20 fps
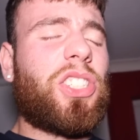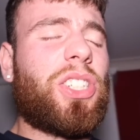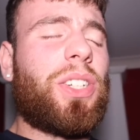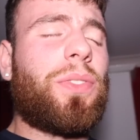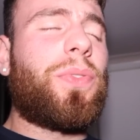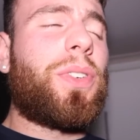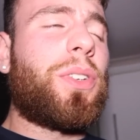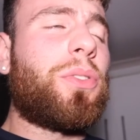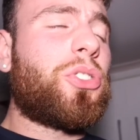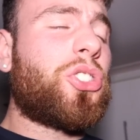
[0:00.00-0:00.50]
actually
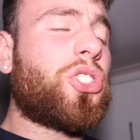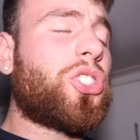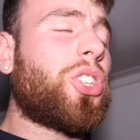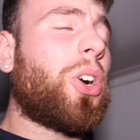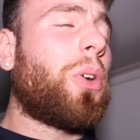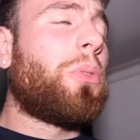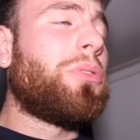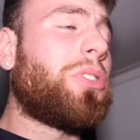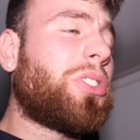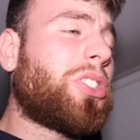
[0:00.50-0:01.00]
feel
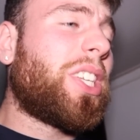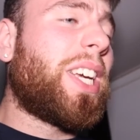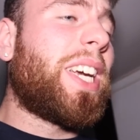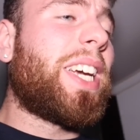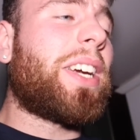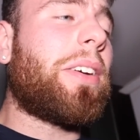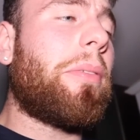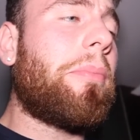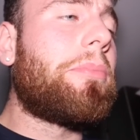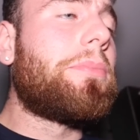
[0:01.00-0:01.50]
so
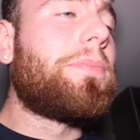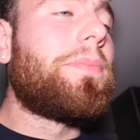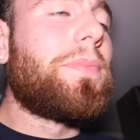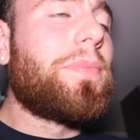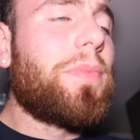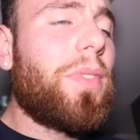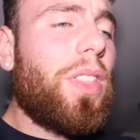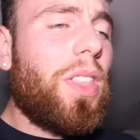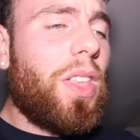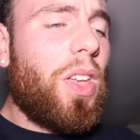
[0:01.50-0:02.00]
sick.
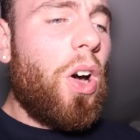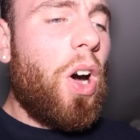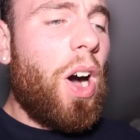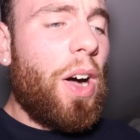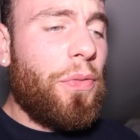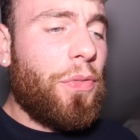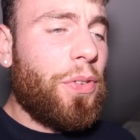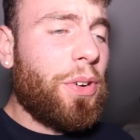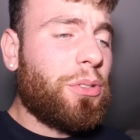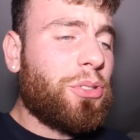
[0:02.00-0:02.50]

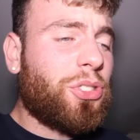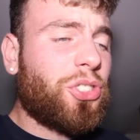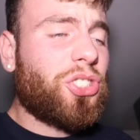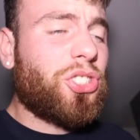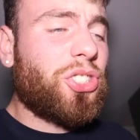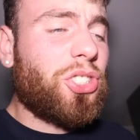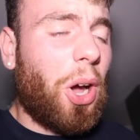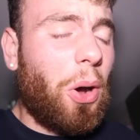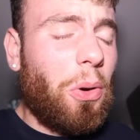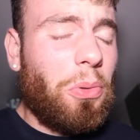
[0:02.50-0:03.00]
I feel
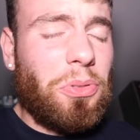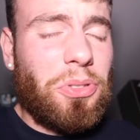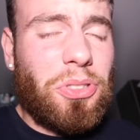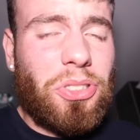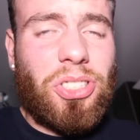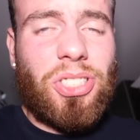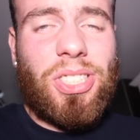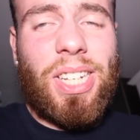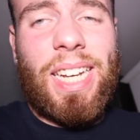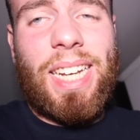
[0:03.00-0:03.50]
so
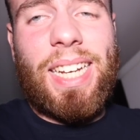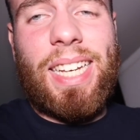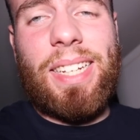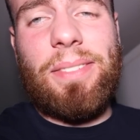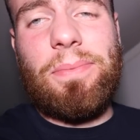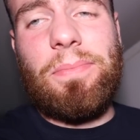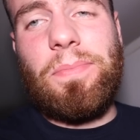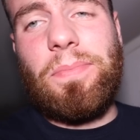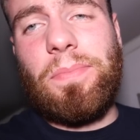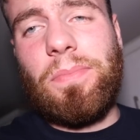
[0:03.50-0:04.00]
sick.
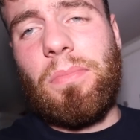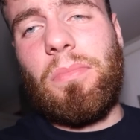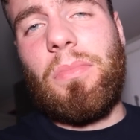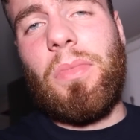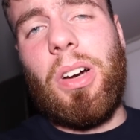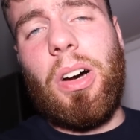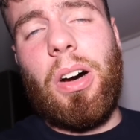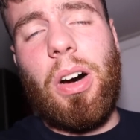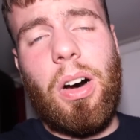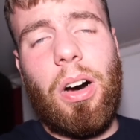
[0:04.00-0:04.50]

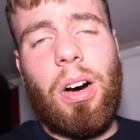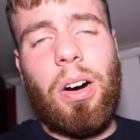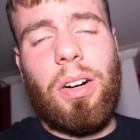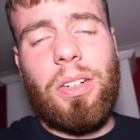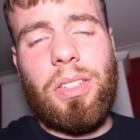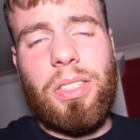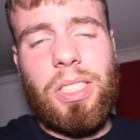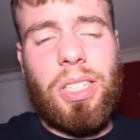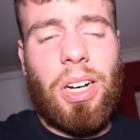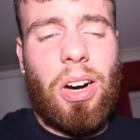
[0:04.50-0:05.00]

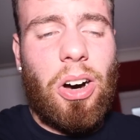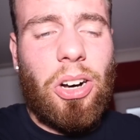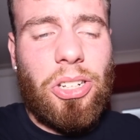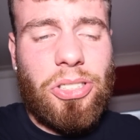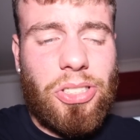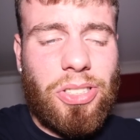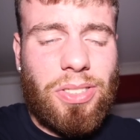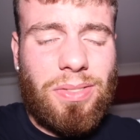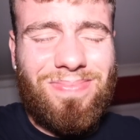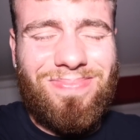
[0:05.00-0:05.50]
Oh
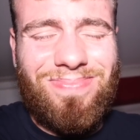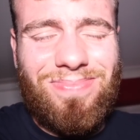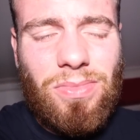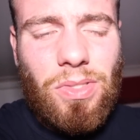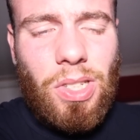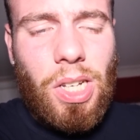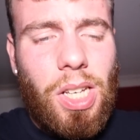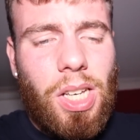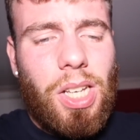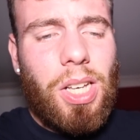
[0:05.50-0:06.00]
God,
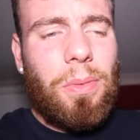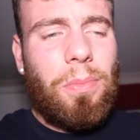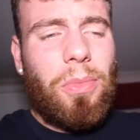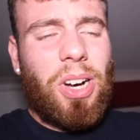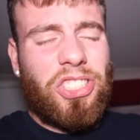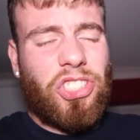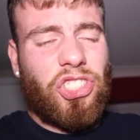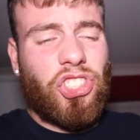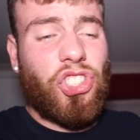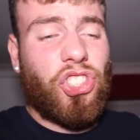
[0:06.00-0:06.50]

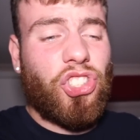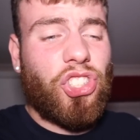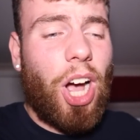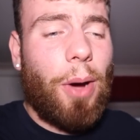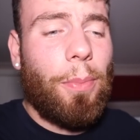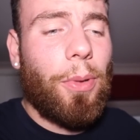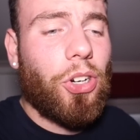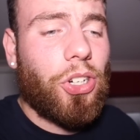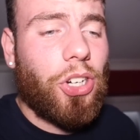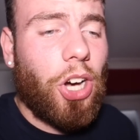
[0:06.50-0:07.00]
my
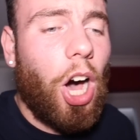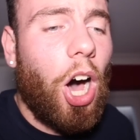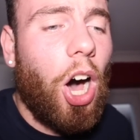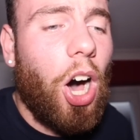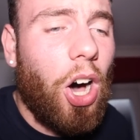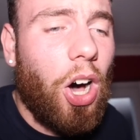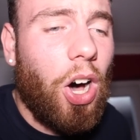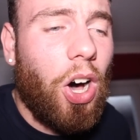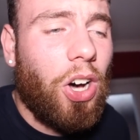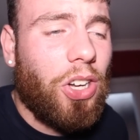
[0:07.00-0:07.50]
stomach
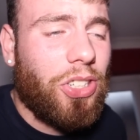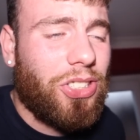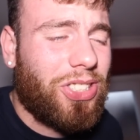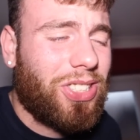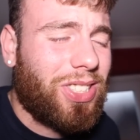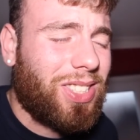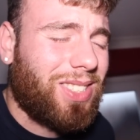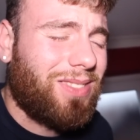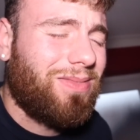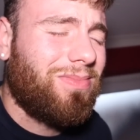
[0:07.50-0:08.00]

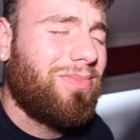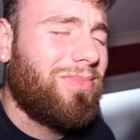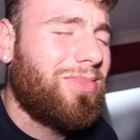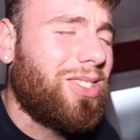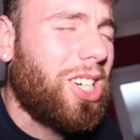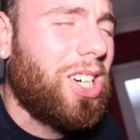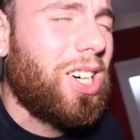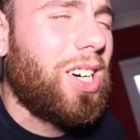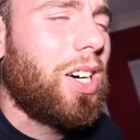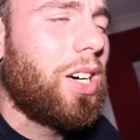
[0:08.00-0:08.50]
hurts.
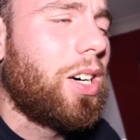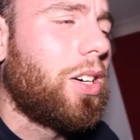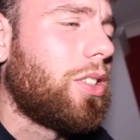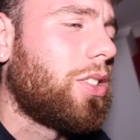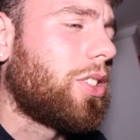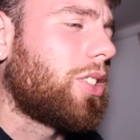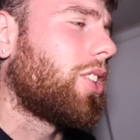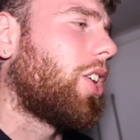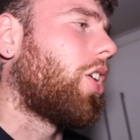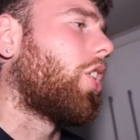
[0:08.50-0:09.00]

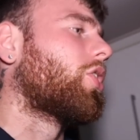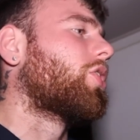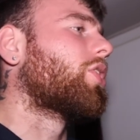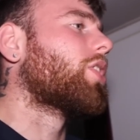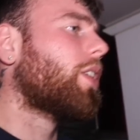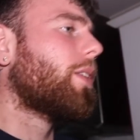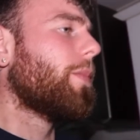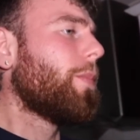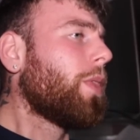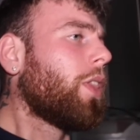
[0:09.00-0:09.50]
Oh God,